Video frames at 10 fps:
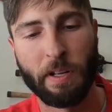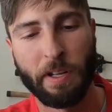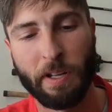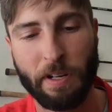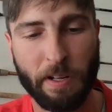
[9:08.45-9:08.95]

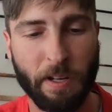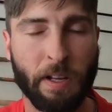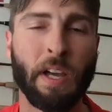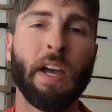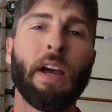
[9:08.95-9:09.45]
And
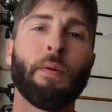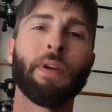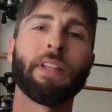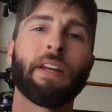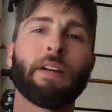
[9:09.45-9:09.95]
I
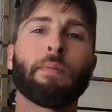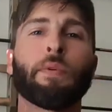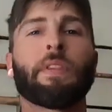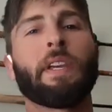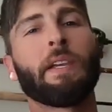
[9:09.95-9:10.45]
rigged that up
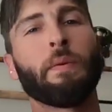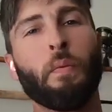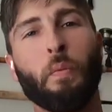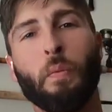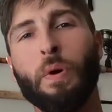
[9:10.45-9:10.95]
with a
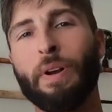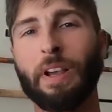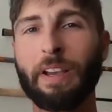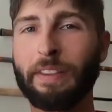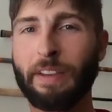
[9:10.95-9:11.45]

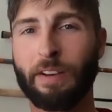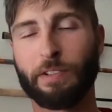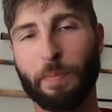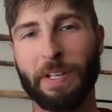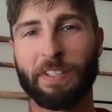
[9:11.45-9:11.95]
1/8
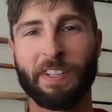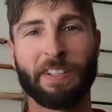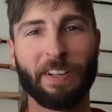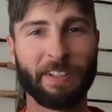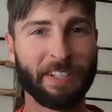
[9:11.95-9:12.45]
ounce piece of
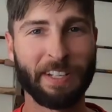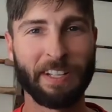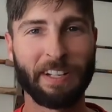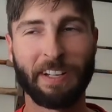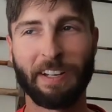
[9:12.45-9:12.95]

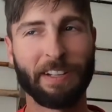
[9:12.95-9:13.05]
tungsten.